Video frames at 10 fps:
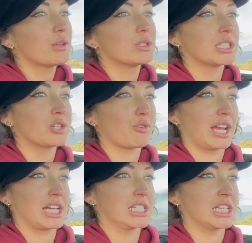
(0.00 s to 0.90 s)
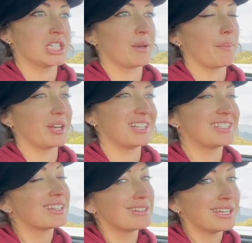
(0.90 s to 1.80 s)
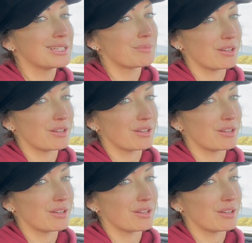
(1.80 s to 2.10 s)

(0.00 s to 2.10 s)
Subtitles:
was in great condition, but it did need a bit